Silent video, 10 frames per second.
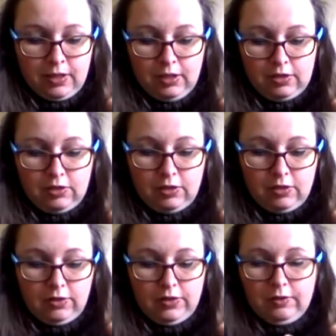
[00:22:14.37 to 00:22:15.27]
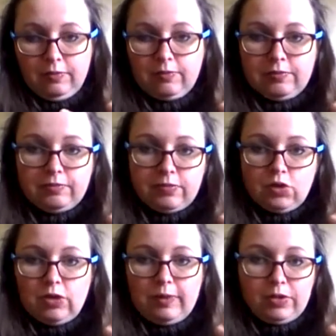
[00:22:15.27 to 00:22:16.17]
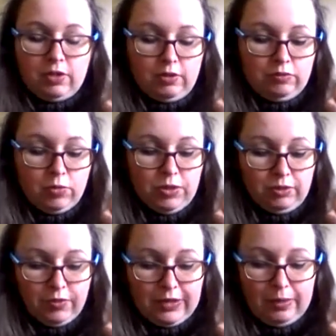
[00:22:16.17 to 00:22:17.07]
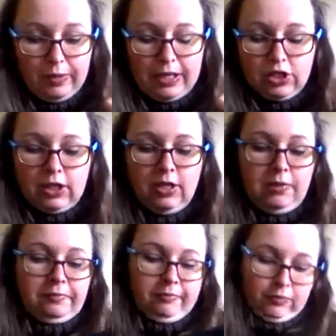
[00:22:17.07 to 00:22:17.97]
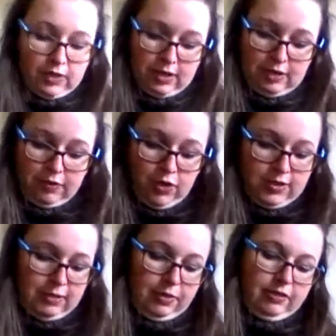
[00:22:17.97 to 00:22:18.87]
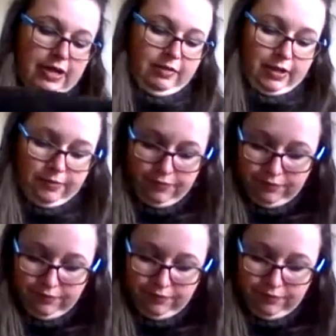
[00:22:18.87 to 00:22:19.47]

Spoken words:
so that all the stripes are rubbed off on that patch. And I've got a similar area